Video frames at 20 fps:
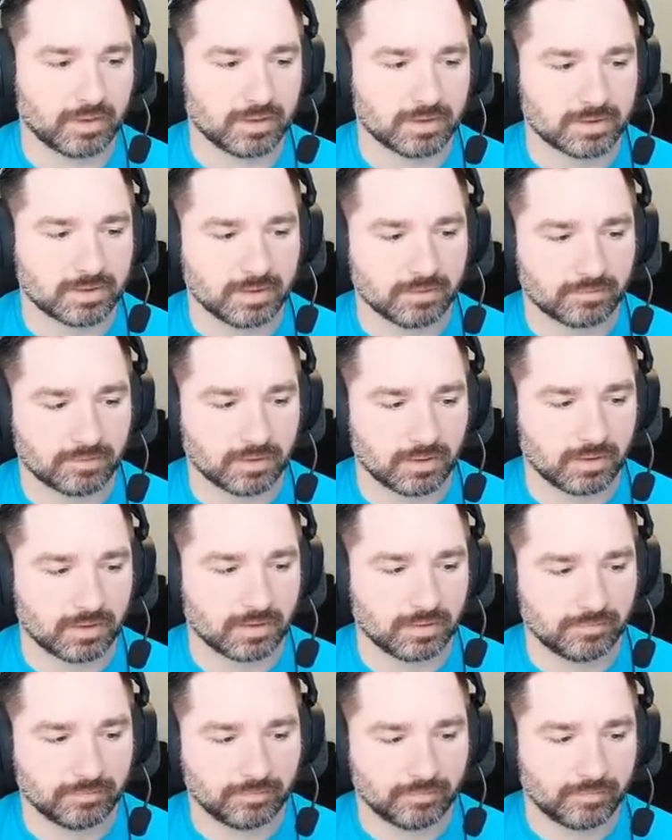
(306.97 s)
asdf
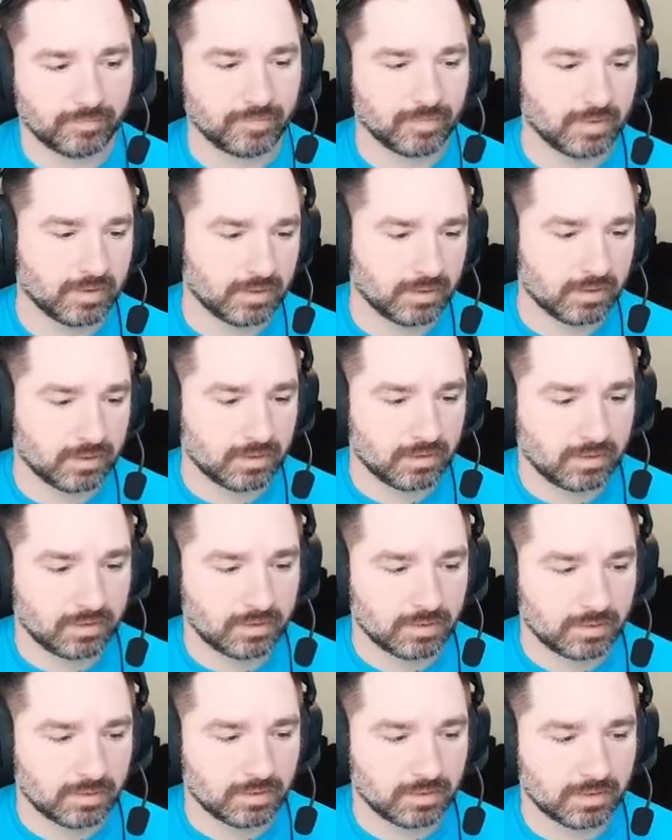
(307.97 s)
current,
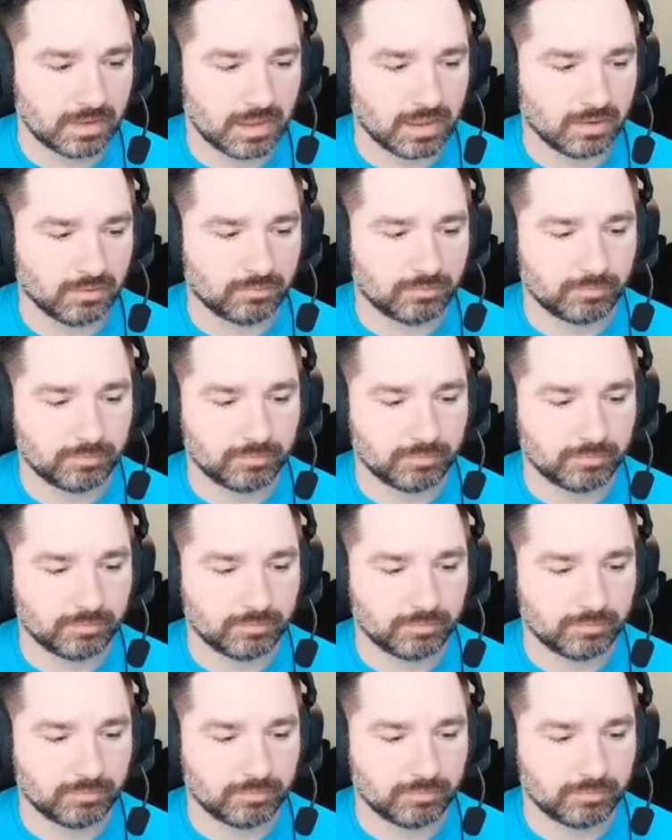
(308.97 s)
now